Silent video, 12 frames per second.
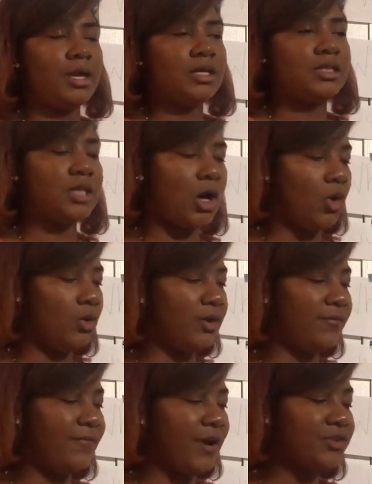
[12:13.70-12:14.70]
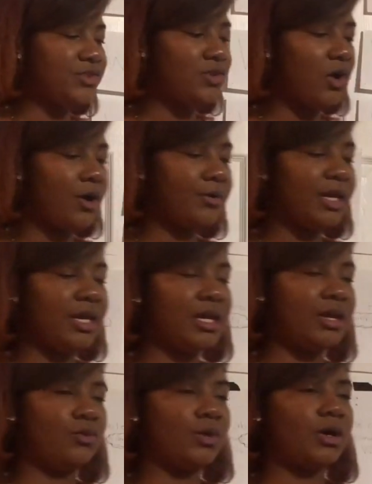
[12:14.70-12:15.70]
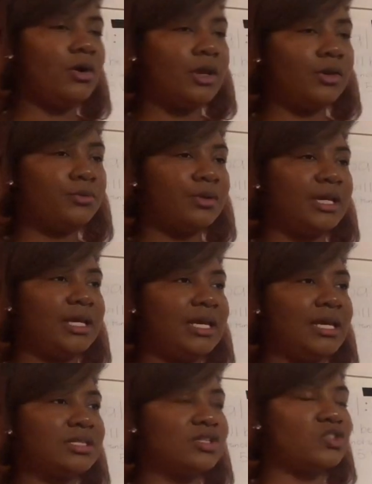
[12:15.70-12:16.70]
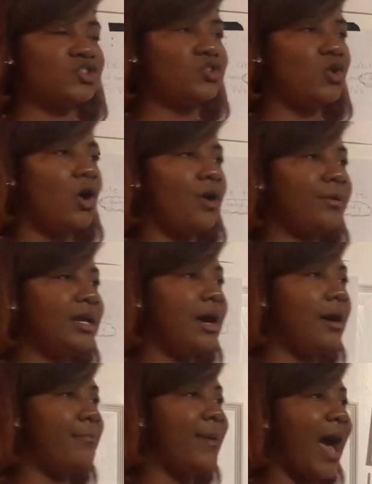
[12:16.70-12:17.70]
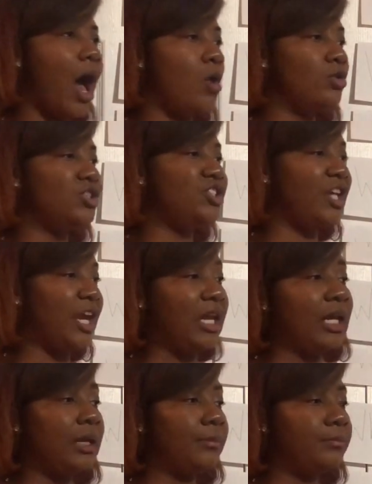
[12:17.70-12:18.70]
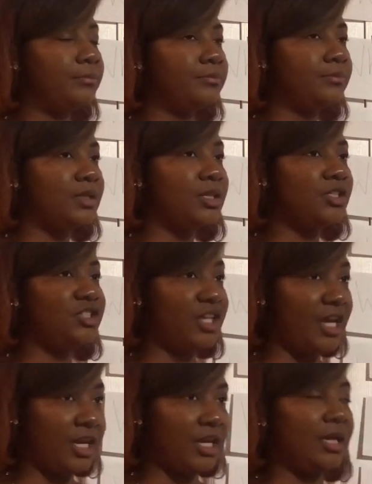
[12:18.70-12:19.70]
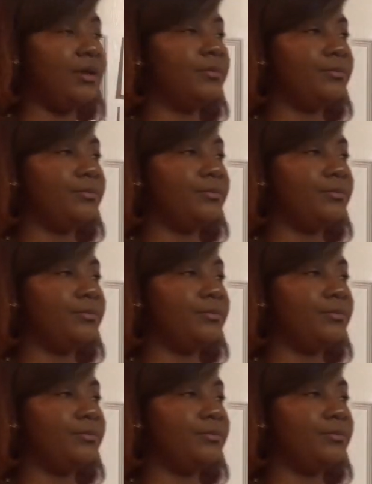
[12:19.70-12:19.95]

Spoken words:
So the first story we're going to read is the story about Jenny. Jenny.